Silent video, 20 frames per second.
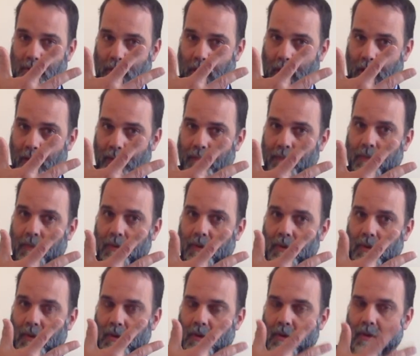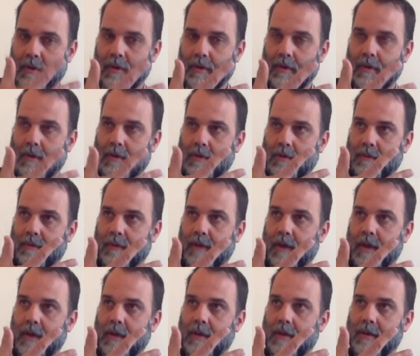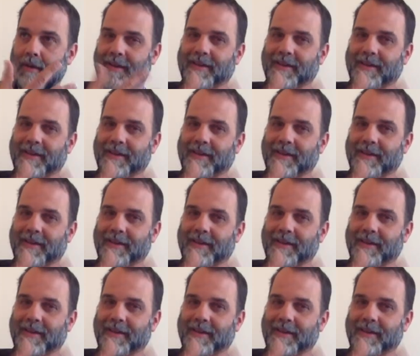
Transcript: I have Spy.